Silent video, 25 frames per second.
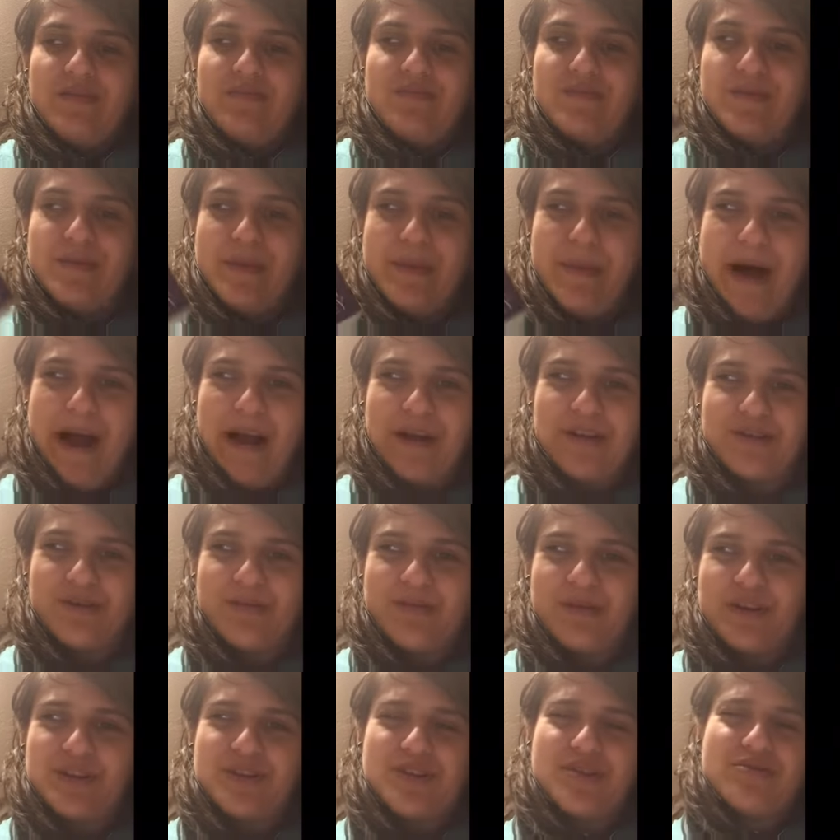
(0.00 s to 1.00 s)
Baxter
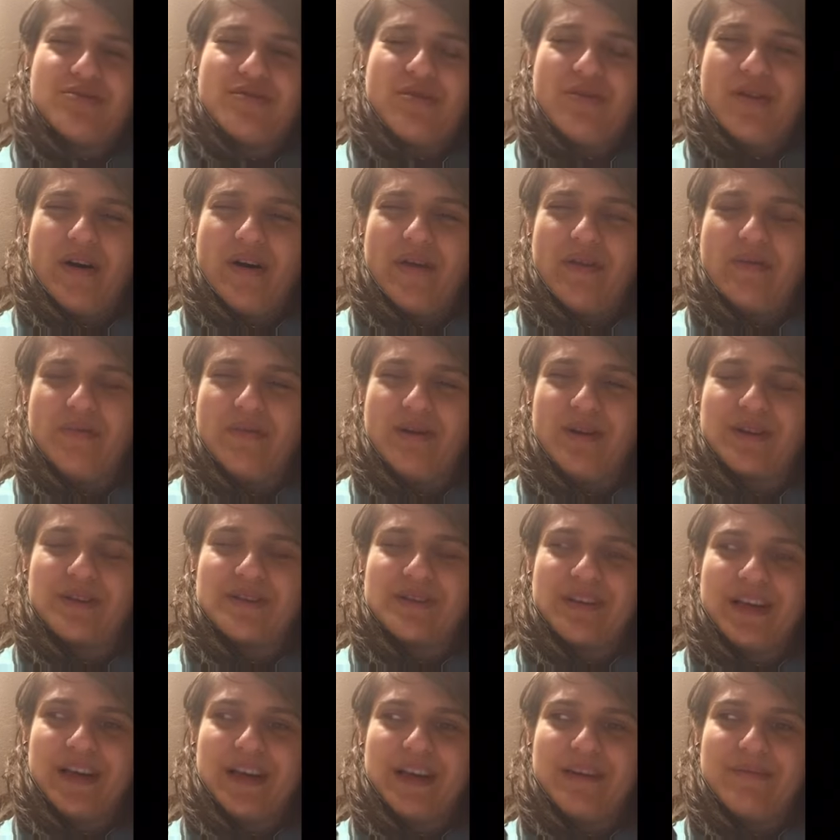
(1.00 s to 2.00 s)
books. She's wrote other
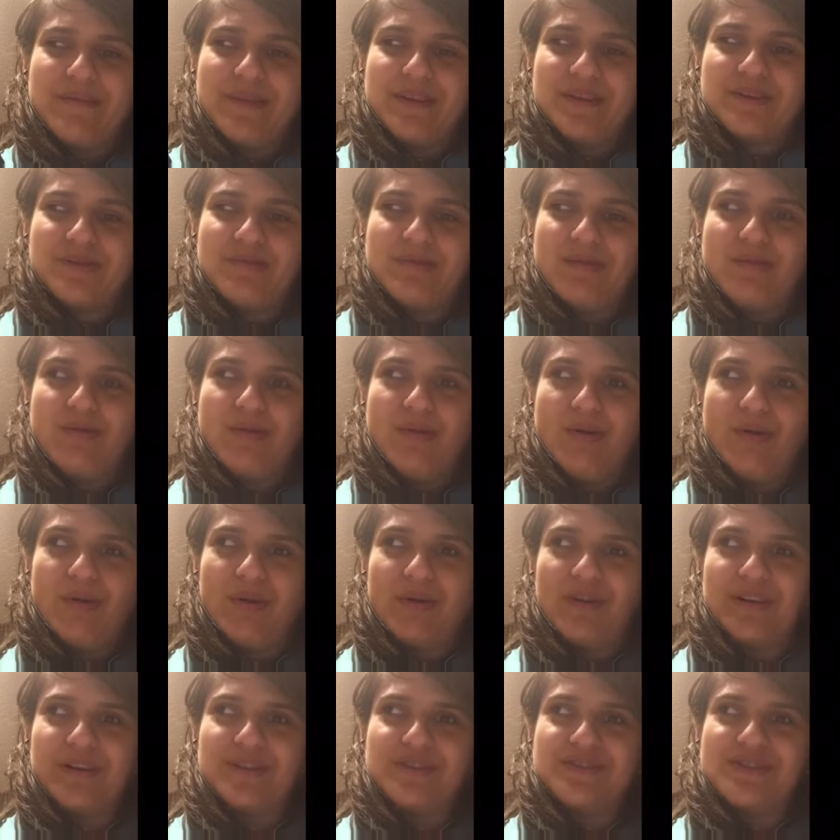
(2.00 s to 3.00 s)
books, like I mentioned
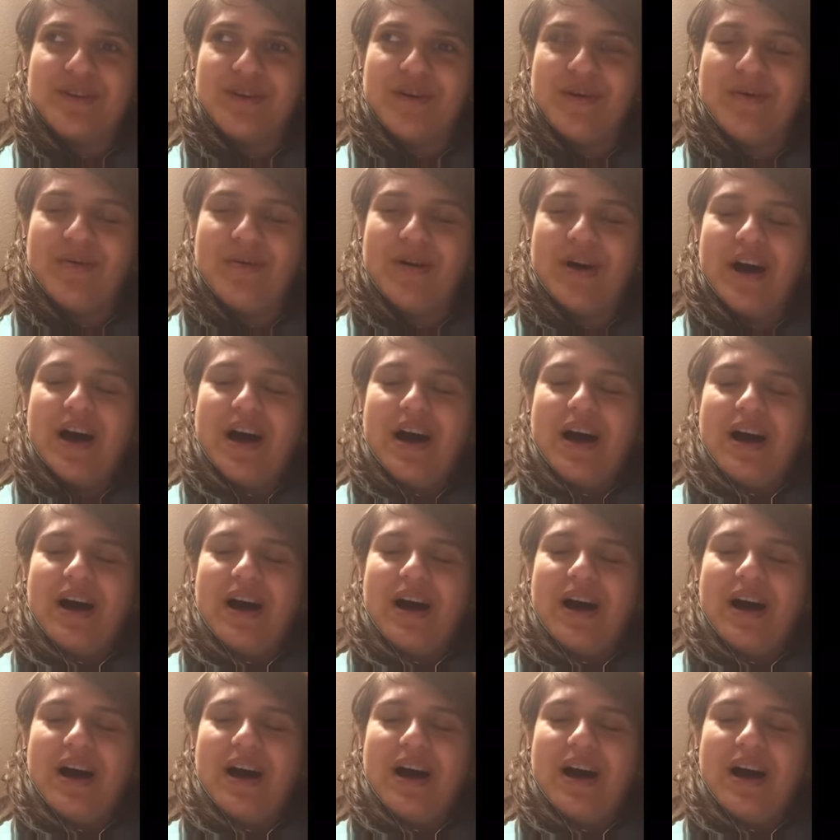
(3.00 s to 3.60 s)
before, and so,